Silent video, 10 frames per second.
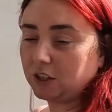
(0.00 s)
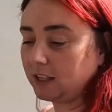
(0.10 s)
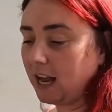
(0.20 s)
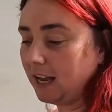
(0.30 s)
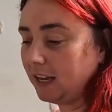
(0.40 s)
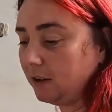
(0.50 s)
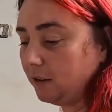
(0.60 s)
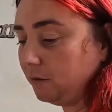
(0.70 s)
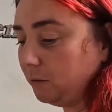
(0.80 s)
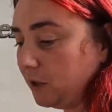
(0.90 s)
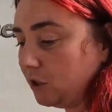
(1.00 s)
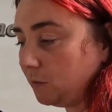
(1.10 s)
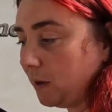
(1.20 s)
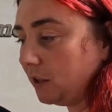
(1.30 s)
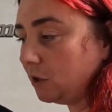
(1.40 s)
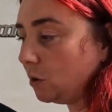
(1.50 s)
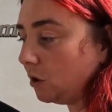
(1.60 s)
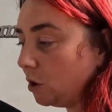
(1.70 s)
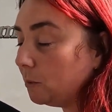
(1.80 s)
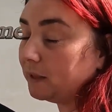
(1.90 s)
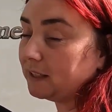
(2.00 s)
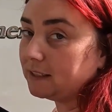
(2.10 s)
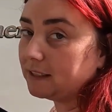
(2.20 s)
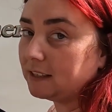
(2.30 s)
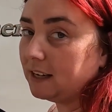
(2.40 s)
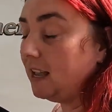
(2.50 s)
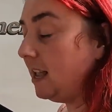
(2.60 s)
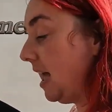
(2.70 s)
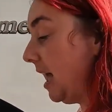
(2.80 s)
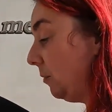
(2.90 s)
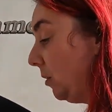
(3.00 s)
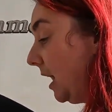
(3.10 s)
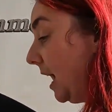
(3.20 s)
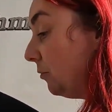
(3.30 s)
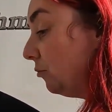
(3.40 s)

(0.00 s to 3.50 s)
the side of which way the door opens. And what I